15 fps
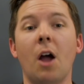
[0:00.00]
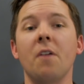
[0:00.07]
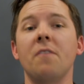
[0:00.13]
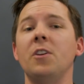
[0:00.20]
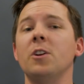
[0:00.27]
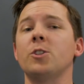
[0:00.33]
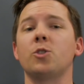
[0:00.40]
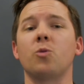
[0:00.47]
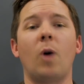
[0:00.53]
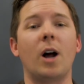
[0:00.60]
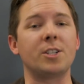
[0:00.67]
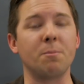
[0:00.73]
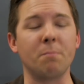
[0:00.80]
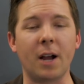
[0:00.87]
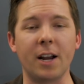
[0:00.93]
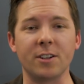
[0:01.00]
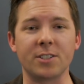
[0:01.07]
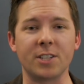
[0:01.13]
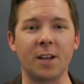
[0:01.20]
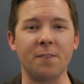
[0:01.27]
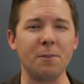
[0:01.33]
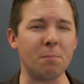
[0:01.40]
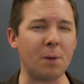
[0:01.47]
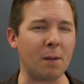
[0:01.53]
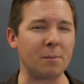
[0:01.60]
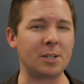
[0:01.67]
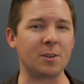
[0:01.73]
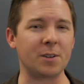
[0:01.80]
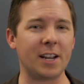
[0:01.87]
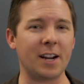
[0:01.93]
Now, if you're just watching by yourself, you
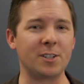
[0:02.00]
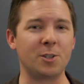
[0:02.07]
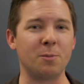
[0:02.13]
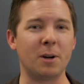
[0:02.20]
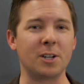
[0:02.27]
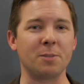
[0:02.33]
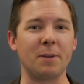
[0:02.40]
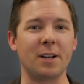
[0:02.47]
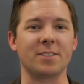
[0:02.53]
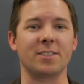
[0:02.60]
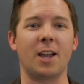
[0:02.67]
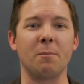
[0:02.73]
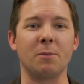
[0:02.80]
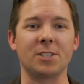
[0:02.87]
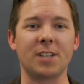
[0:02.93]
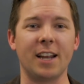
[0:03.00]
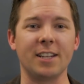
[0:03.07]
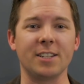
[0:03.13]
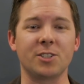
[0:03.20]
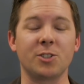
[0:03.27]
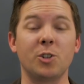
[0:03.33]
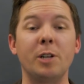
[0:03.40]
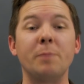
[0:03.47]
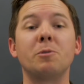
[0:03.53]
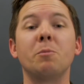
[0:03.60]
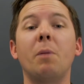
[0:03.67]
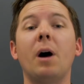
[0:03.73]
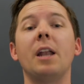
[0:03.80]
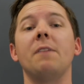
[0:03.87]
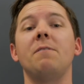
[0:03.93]
probably don't care too much about simultaneous streams,
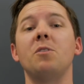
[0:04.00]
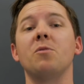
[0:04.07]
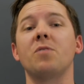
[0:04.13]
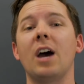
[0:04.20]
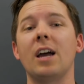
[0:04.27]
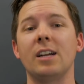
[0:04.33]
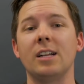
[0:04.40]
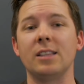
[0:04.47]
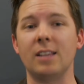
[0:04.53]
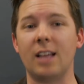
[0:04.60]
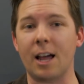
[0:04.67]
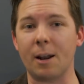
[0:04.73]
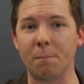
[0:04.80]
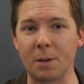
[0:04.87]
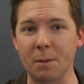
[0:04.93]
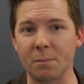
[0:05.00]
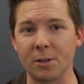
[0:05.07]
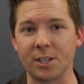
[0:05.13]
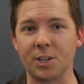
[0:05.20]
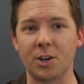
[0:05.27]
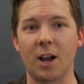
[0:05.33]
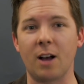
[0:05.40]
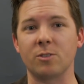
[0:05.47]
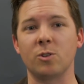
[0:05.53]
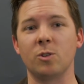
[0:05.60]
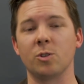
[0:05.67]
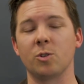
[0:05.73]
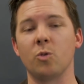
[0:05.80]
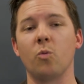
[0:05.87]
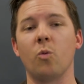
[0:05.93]
but if you've got a lot of people in your
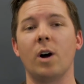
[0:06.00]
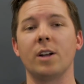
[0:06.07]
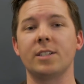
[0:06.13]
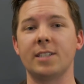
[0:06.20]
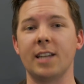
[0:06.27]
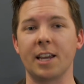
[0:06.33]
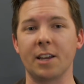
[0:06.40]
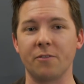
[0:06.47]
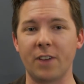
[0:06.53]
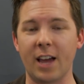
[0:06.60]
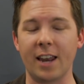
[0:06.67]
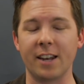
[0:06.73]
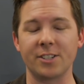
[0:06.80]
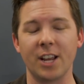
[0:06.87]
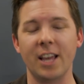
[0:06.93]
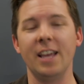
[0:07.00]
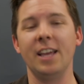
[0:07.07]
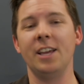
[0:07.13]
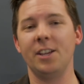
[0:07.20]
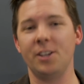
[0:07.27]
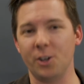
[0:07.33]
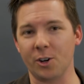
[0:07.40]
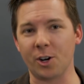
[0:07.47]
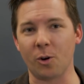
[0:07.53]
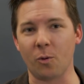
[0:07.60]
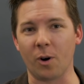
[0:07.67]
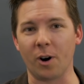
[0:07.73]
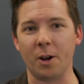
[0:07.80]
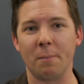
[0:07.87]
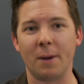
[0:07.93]
household who want to take advantage, you're going to
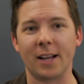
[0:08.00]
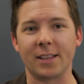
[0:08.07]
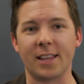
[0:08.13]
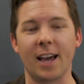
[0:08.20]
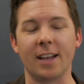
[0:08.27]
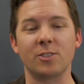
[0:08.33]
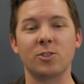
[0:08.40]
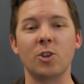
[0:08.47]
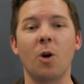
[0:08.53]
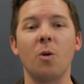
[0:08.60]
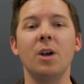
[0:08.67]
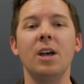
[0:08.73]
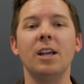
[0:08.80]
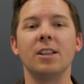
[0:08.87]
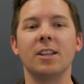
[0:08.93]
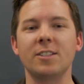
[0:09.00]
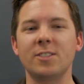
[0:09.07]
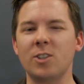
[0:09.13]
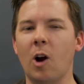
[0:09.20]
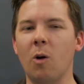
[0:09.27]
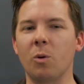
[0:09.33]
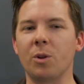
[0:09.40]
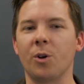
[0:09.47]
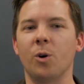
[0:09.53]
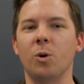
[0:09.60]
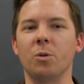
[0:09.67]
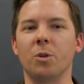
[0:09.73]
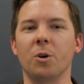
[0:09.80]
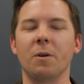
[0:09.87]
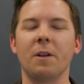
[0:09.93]
worry about that. So let's start with
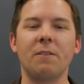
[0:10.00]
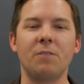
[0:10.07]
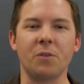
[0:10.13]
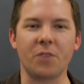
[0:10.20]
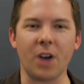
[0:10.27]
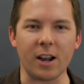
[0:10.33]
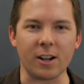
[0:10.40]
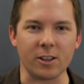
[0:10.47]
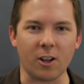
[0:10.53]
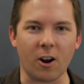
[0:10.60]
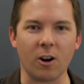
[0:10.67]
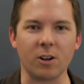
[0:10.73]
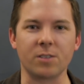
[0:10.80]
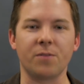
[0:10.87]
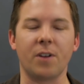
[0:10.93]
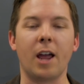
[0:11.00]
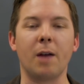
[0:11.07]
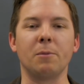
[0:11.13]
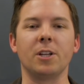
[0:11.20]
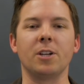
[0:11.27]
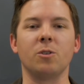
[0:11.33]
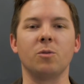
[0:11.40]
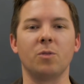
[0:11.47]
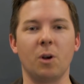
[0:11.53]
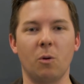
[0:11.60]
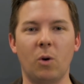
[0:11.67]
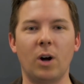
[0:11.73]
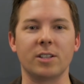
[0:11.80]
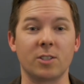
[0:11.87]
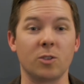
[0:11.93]
Hulu. If you've got a large family
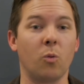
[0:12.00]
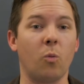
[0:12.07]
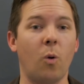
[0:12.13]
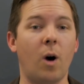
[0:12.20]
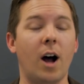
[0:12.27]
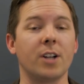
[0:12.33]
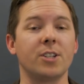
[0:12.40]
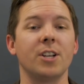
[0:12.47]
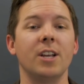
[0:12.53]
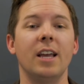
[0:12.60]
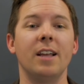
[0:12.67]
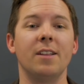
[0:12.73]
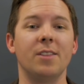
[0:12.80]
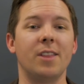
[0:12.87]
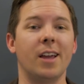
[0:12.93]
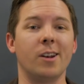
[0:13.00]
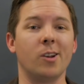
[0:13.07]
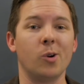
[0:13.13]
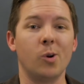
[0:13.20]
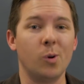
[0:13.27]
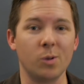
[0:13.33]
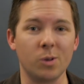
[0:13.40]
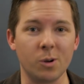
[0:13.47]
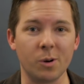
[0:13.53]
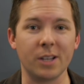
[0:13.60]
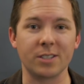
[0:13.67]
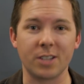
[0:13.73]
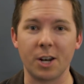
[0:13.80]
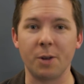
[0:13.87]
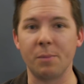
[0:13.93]
that wants to watch, then Hulu
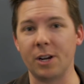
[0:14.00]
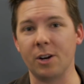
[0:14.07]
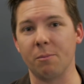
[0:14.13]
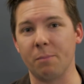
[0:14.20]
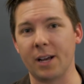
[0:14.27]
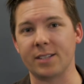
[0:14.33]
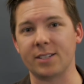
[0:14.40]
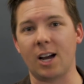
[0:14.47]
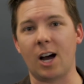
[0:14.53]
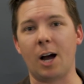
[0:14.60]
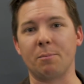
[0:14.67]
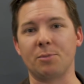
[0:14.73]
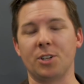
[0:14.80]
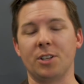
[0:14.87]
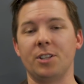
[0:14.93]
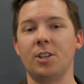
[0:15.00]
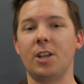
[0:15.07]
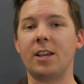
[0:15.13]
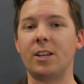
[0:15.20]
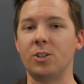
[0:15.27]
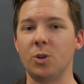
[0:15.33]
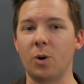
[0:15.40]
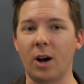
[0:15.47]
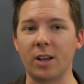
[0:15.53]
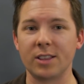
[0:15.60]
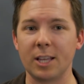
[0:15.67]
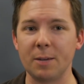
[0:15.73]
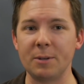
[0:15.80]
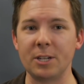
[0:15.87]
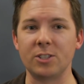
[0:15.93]
is going to be your best option. They can do
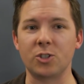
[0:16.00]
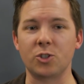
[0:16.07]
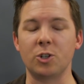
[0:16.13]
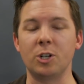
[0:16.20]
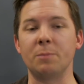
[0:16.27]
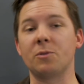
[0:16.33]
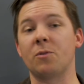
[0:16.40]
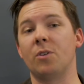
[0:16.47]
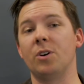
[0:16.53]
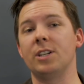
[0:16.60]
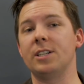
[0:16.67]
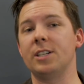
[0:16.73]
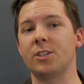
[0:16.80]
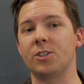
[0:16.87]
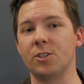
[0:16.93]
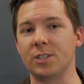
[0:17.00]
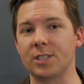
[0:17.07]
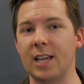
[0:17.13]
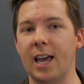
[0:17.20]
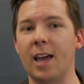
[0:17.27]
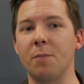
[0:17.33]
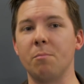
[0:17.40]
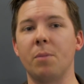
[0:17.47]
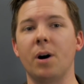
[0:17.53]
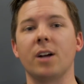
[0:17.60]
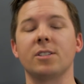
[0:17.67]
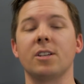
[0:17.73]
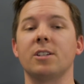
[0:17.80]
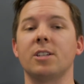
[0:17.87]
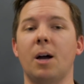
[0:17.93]
unlimited streams for an additional
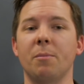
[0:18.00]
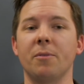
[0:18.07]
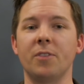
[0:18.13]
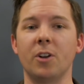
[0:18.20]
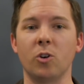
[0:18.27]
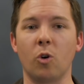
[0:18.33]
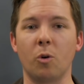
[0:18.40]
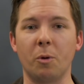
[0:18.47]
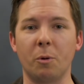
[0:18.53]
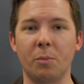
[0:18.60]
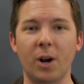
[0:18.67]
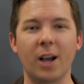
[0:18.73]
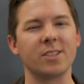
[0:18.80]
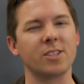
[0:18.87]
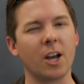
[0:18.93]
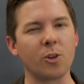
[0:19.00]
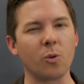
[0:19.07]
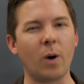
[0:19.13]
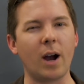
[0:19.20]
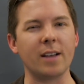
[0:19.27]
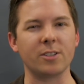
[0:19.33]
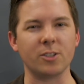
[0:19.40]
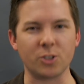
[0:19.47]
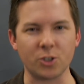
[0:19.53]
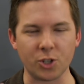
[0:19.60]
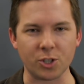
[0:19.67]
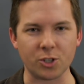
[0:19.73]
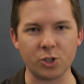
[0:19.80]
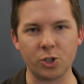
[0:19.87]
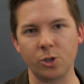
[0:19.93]
$10 on top of their normal price. Otherwise, it's
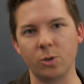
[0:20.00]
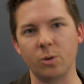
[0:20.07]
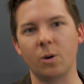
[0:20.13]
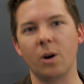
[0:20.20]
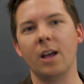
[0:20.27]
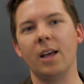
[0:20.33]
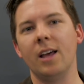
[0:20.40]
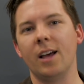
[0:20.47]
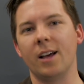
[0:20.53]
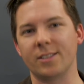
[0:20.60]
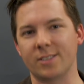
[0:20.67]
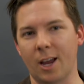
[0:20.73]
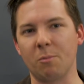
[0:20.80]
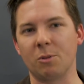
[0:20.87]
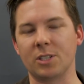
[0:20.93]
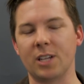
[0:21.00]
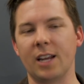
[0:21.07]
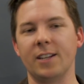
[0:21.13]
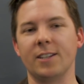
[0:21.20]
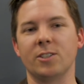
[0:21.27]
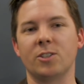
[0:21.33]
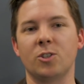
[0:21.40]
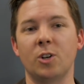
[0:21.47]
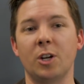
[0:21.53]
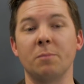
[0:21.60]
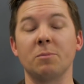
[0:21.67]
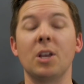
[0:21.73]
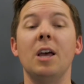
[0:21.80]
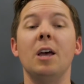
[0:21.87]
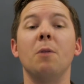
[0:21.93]
just 2 simultaneous
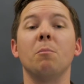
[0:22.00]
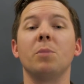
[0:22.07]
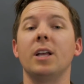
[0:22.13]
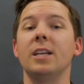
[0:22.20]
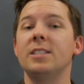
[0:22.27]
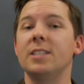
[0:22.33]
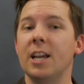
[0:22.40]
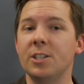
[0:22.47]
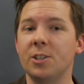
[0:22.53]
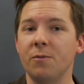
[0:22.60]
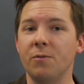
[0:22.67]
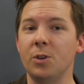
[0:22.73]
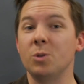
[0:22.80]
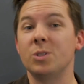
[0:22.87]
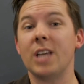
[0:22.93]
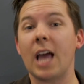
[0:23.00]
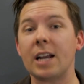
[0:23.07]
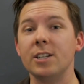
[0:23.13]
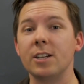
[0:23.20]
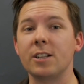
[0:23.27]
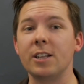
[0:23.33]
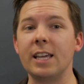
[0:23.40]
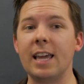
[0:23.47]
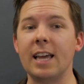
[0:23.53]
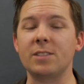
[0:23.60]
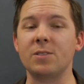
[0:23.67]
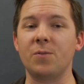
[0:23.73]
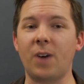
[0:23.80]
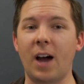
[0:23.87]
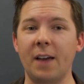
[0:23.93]
streams. PlayStation Vue technically
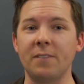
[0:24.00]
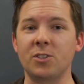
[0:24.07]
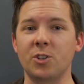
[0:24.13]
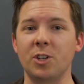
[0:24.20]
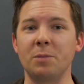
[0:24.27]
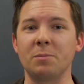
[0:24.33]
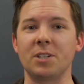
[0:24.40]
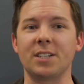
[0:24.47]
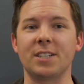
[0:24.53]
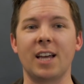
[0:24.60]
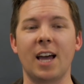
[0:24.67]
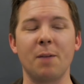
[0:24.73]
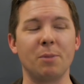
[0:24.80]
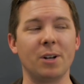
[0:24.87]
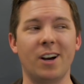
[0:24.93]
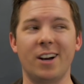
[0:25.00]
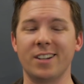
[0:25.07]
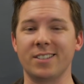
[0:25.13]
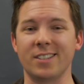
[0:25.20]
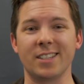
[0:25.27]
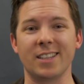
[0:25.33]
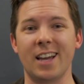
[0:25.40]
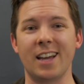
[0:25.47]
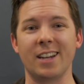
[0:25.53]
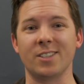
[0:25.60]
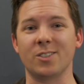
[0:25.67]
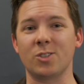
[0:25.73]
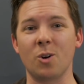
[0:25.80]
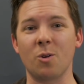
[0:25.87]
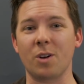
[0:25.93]
gets 5 streams at a time, but honestly, that
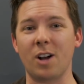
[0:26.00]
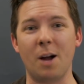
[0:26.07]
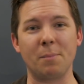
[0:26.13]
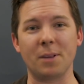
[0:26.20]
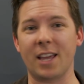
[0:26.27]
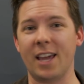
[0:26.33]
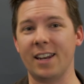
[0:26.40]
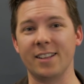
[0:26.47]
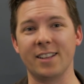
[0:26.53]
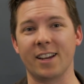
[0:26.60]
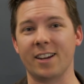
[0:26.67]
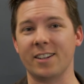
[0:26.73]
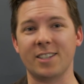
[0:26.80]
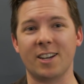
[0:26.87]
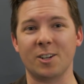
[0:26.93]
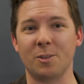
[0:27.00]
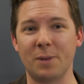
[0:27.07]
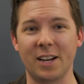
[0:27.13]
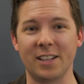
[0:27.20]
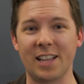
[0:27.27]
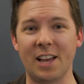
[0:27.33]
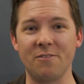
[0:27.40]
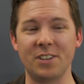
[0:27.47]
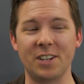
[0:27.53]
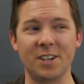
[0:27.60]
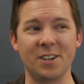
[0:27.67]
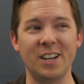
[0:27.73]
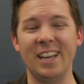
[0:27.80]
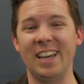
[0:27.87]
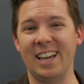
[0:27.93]
is so complicated, like I talked about in that
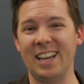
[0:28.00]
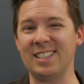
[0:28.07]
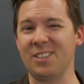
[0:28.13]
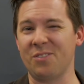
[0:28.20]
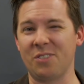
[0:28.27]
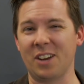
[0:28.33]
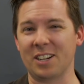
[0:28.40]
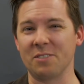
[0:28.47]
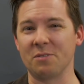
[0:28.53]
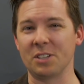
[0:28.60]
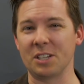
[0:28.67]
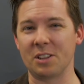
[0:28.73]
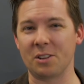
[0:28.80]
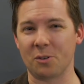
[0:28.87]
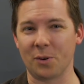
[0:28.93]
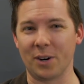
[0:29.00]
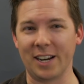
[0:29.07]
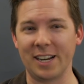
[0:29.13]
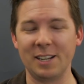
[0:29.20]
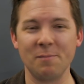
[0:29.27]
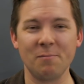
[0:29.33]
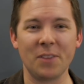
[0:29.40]
video, it's effectively 3.